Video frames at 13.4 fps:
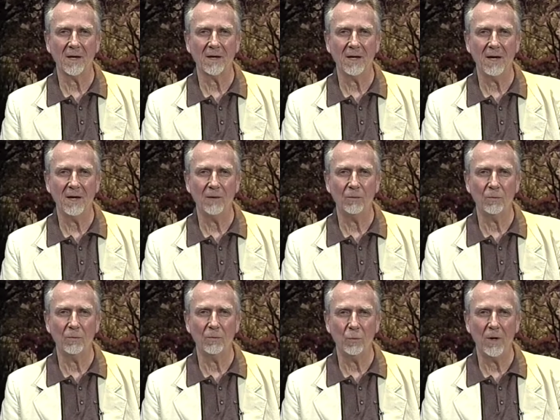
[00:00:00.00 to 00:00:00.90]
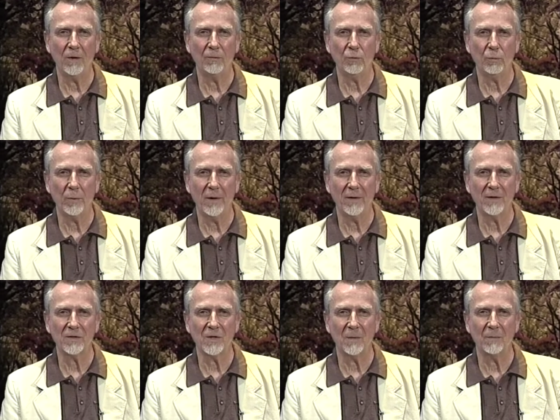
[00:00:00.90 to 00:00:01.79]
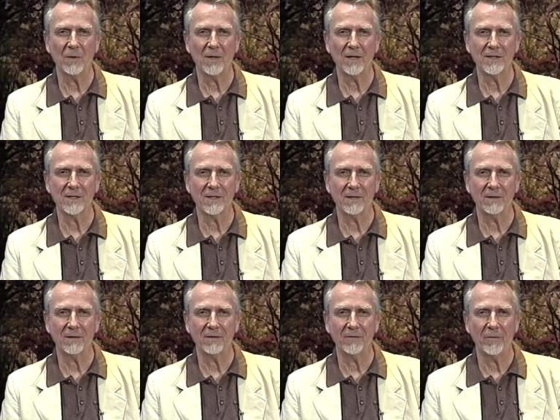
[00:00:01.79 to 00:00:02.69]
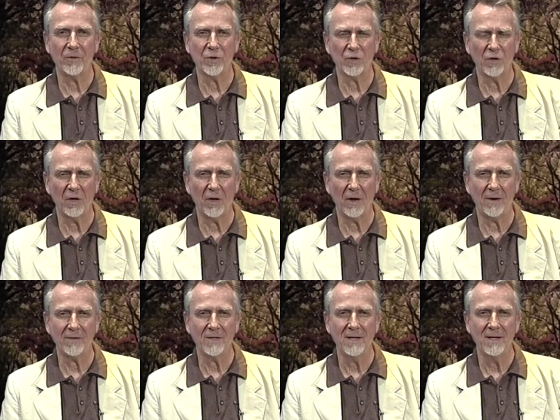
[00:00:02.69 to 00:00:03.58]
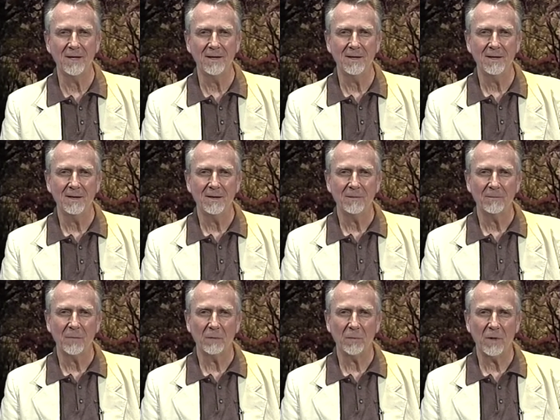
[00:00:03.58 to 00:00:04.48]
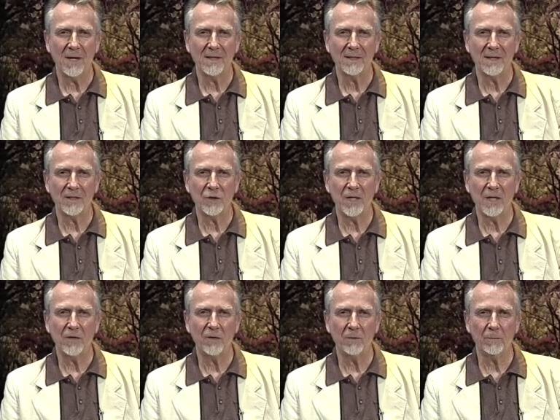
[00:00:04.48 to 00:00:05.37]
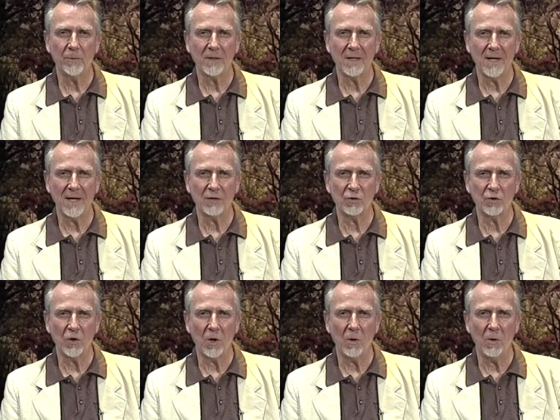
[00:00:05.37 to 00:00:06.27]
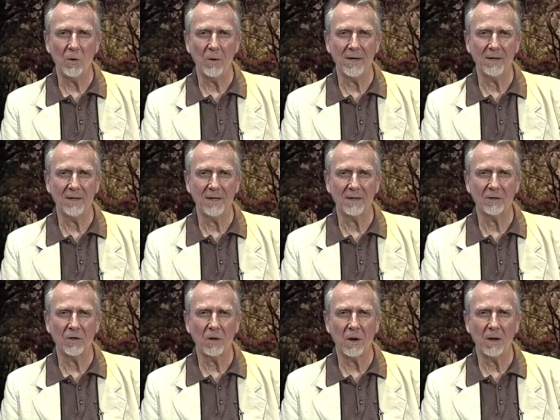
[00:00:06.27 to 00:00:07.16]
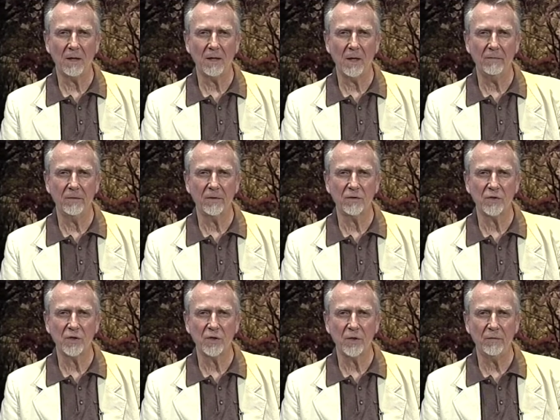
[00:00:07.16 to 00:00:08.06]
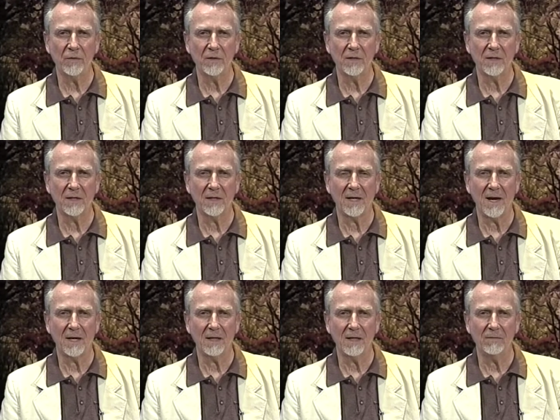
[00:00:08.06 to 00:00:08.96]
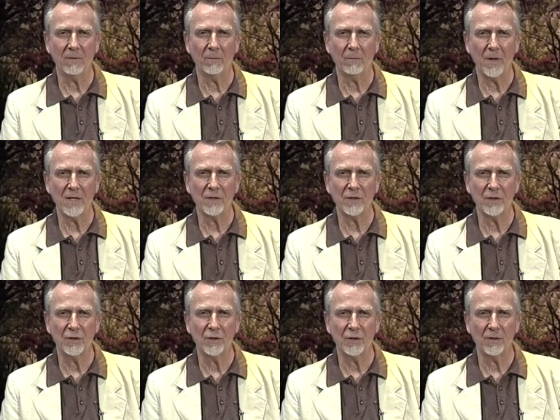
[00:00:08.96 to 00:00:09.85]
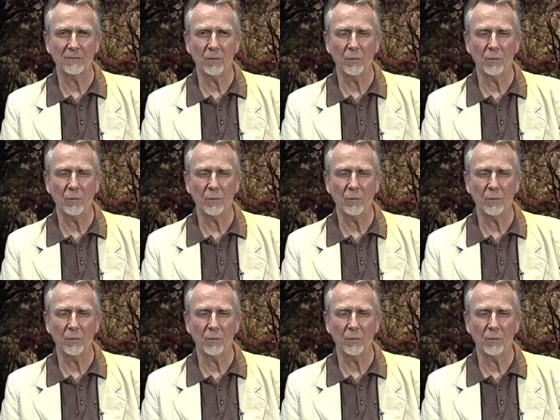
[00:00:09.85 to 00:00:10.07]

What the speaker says: he had wonderful parents someplace, they were just lost. But she couldn't protect Joe, and in calling over to Silverton to kind of leave a message for